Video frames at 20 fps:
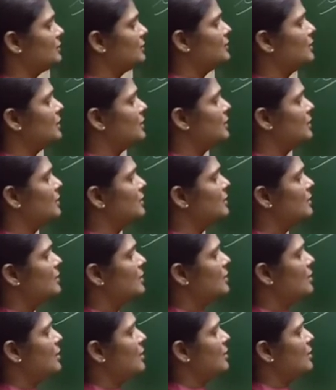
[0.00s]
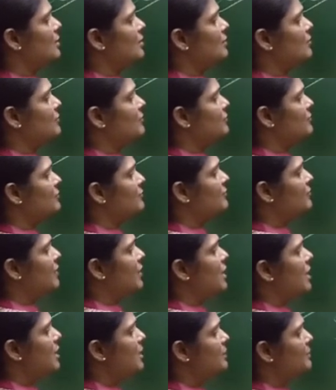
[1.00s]
The
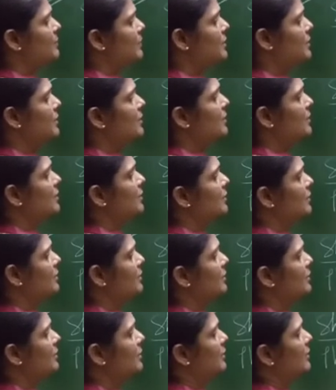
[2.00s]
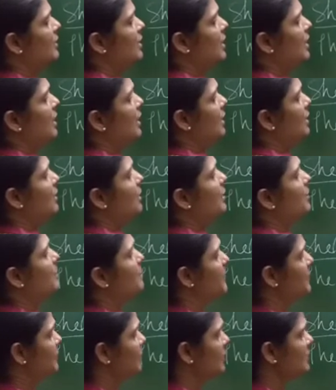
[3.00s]
farmer,
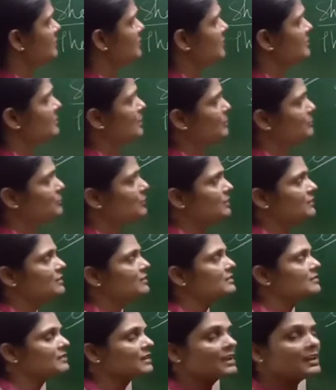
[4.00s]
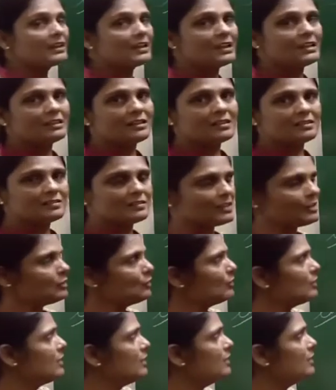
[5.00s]
because the subject is there in the
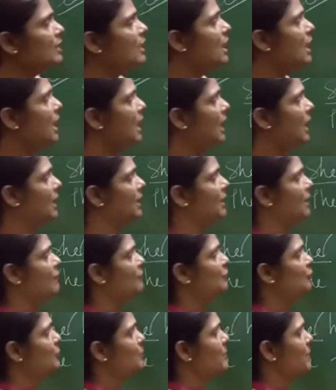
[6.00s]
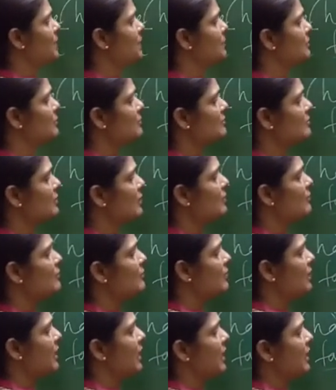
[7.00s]
singular, I have to make use of
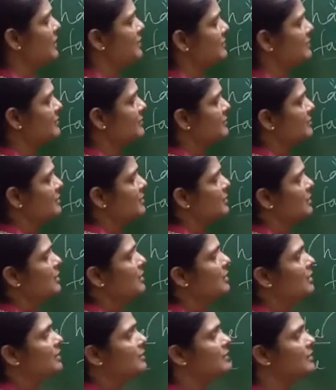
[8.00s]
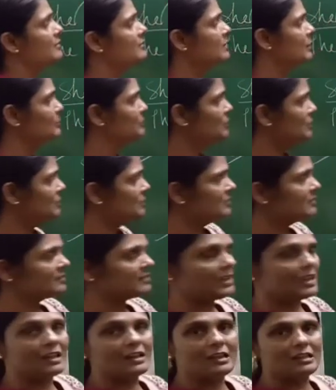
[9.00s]
has. The subject is
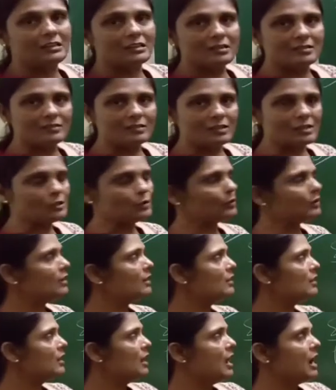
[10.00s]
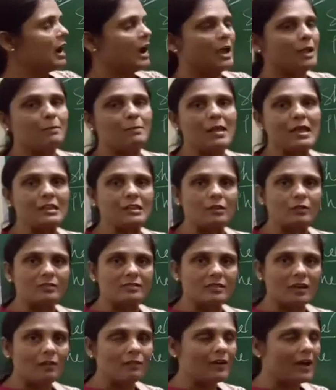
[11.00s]
there in the singular, I make use
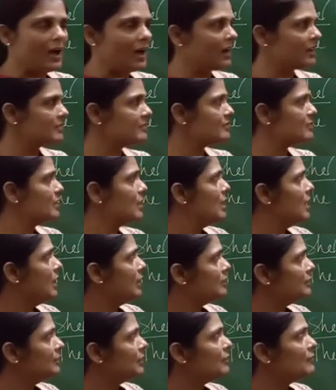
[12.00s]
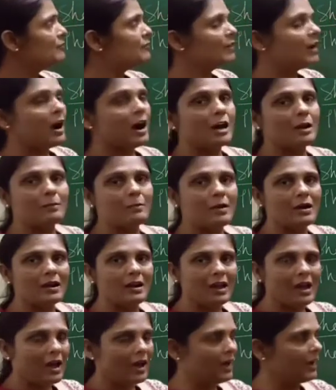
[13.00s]
of has. The farmer
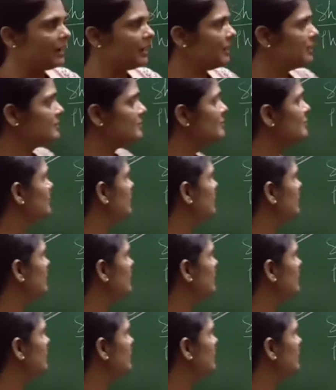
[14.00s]
has,